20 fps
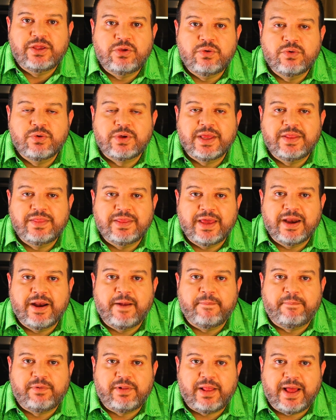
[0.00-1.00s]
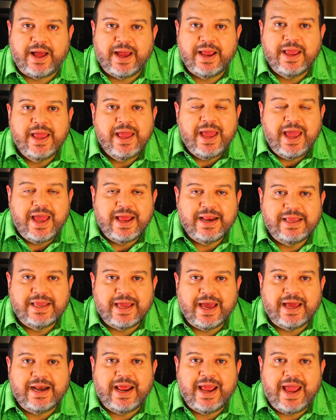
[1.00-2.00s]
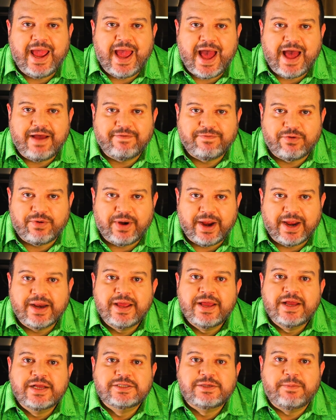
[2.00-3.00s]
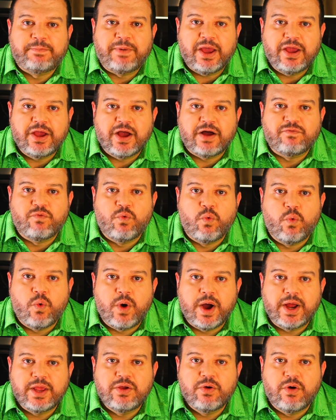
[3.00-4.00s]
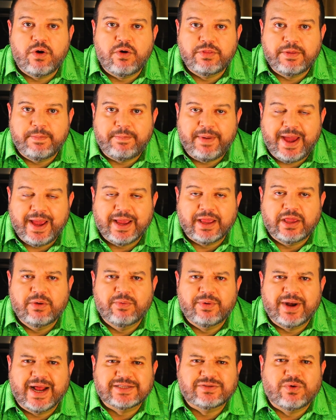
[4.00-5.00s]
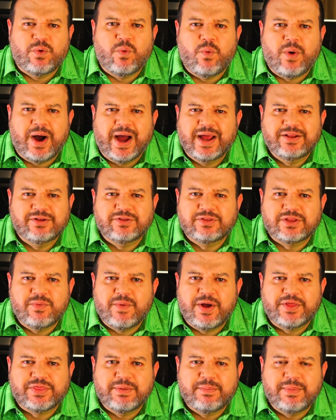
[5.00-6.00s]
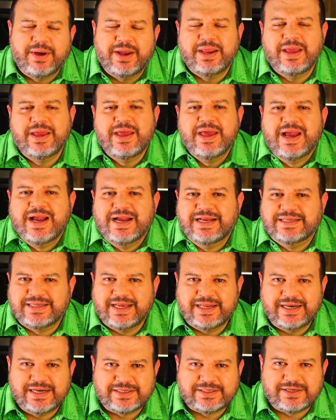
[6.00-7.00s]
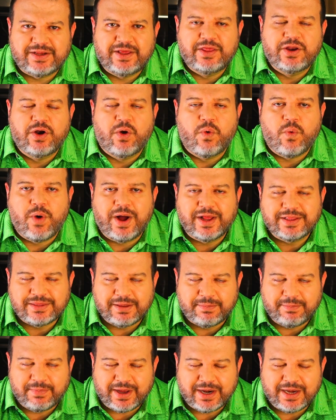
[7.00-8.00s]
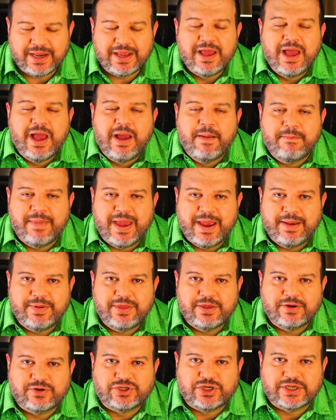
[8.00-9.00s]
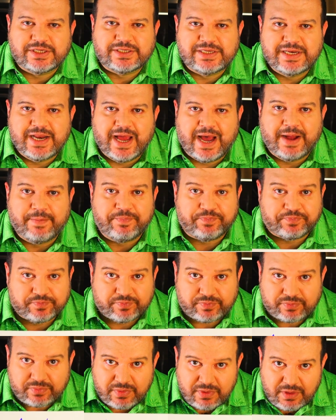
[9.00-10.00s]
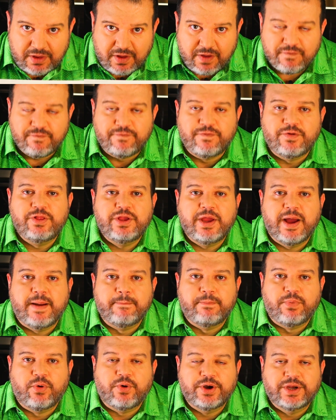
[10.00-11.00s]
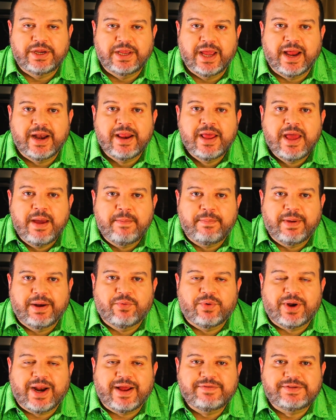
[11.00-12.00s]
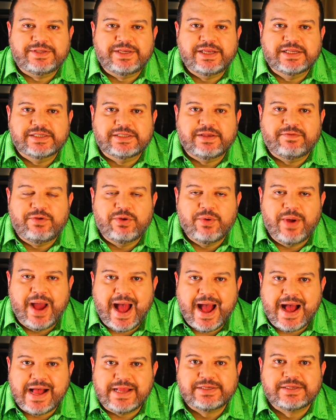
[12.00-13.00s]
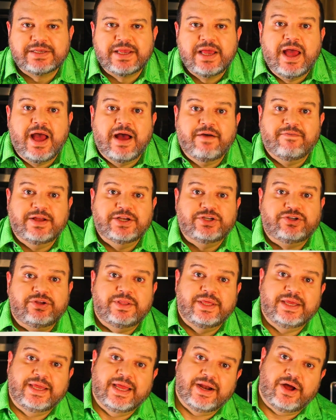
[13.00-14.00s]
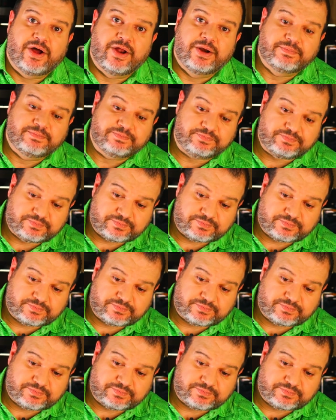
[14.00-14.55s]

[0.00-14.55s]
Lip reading: that you can then apply and get a HAF grant to pay off what you owe the bank. You would ask, why don't they want the money? It's not necessarily they don't want the money. Maybe they're just not fully on board yet. But what I've seen is if you ask, eventually they get on.